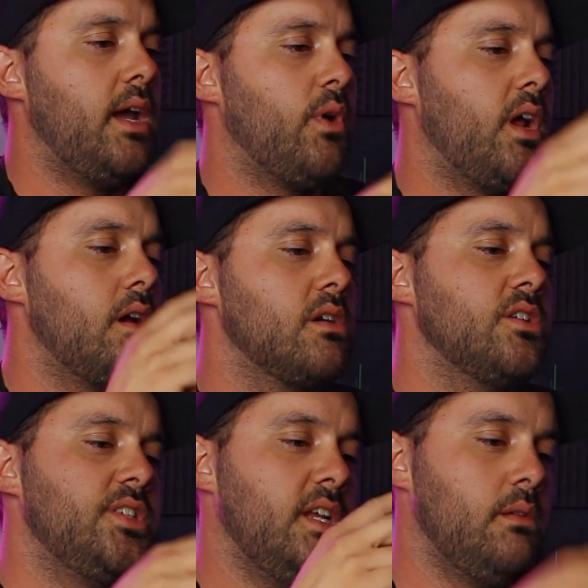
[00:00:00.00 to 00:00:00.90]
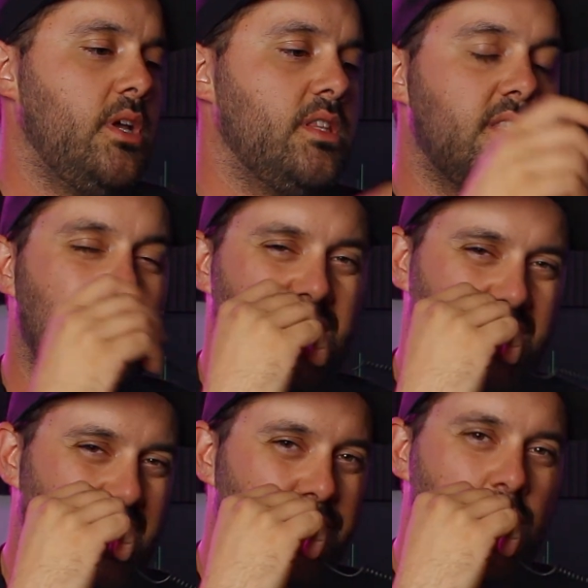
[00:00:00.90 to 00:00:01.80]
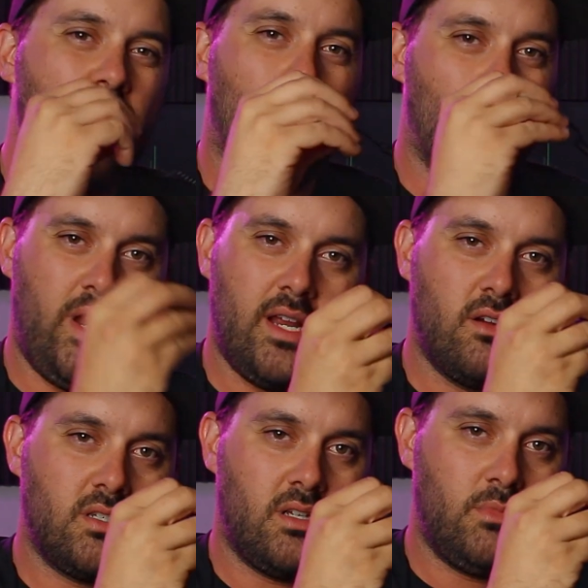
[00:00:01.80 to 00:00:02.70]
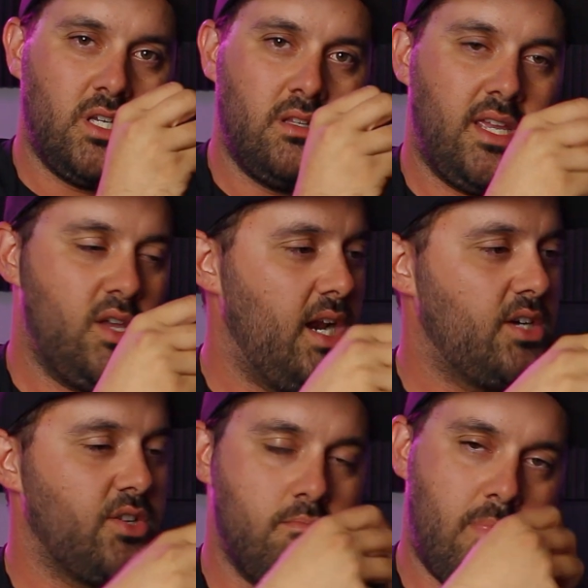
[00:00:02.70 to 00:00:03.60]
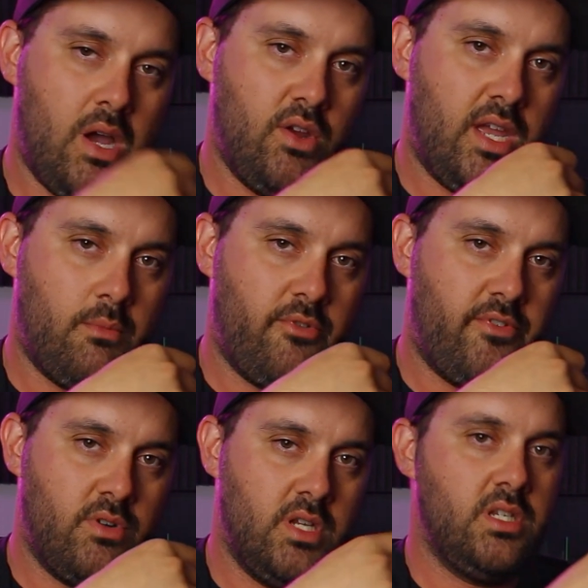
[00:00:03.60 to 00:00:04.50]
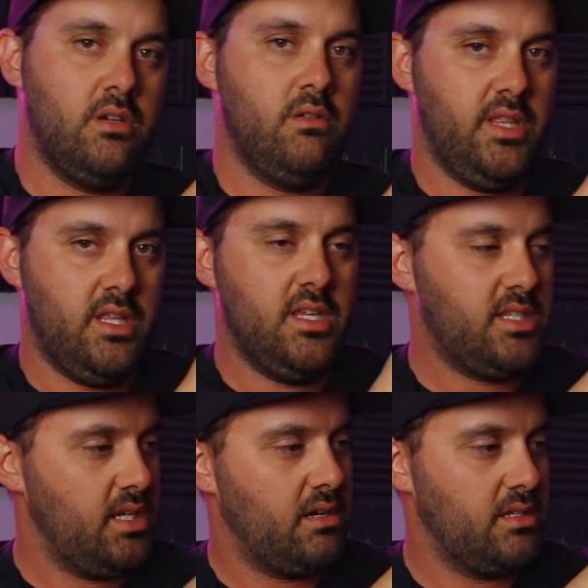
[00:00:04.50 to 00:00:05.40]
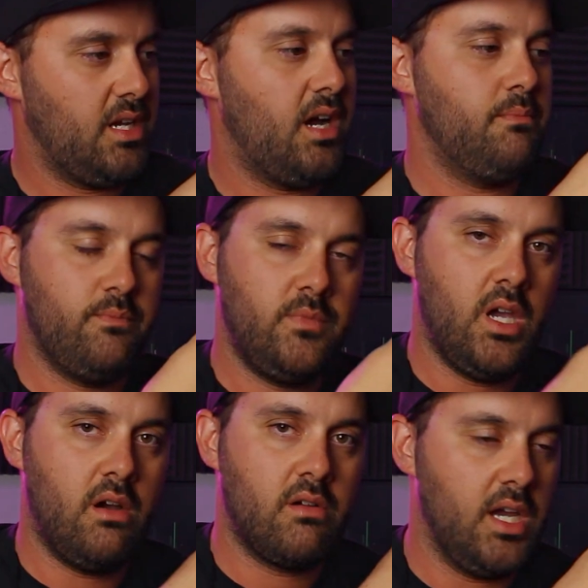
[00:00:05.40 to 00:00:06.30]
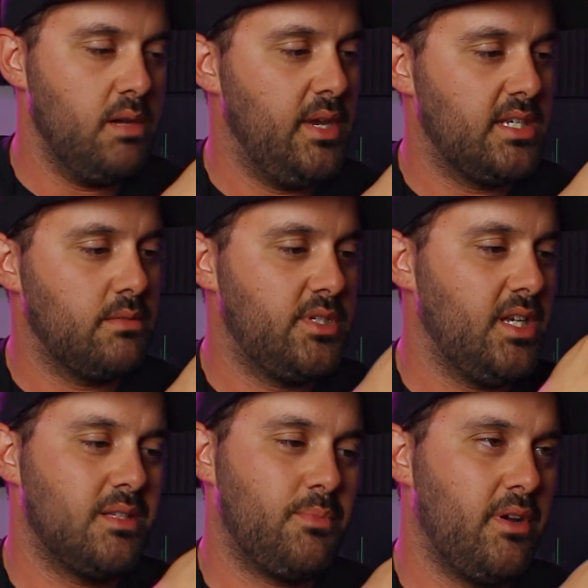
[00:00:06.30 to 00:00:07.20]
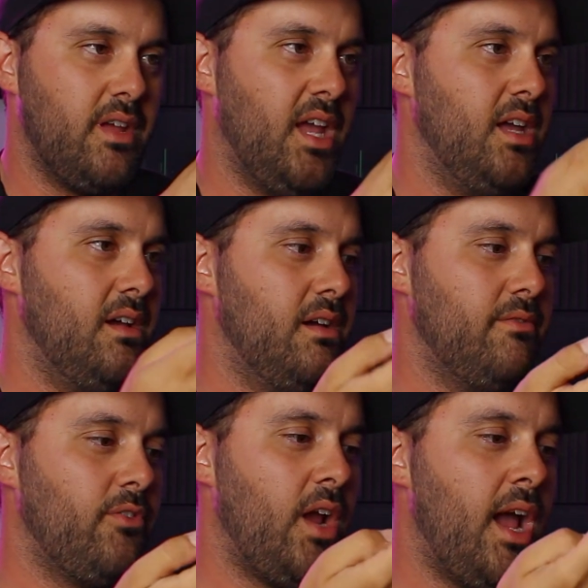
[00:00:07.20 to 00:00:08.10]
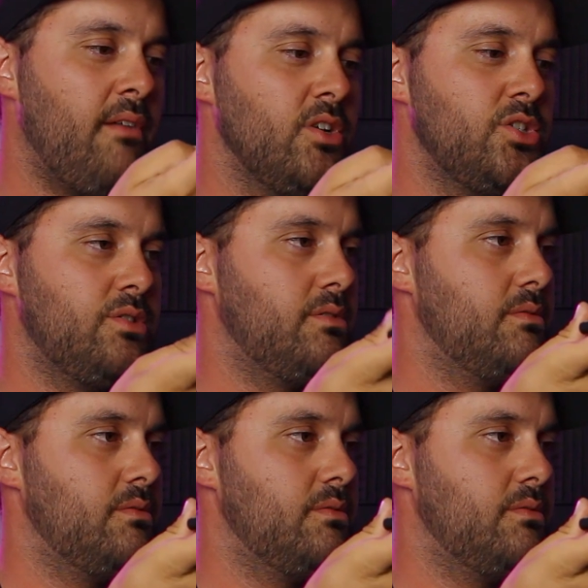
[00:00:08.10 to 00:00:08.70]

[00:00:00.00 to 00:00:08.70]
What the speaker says: what I don't understand about this thing is like if you had a rig or something that you could actually mount your camera phone into and then this thing on top, yeah, okay, it makes some sense. But for your average